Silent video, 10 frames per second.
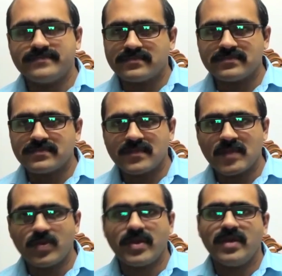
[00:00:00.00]
Okay,
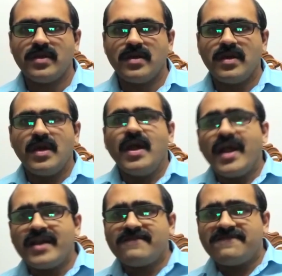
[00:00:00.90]
and the
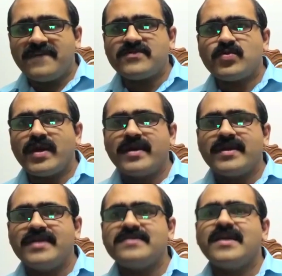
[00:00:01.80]
fifth one is
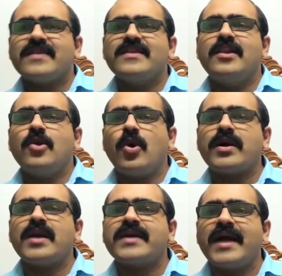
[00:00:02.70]
the local
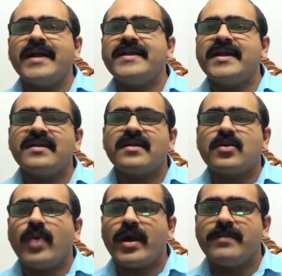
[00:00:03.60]
content
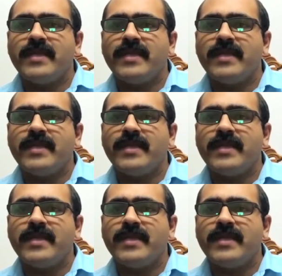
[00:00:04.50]
requirement.